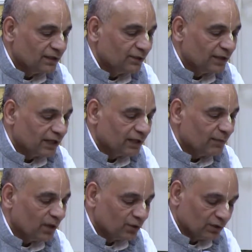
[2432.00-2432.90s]
to take
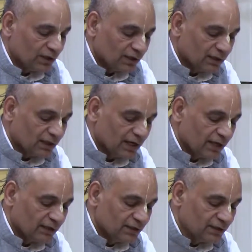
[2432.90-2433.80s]
them out on the Ratha
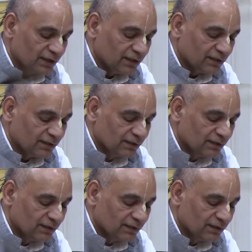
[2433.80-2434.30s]
again this year.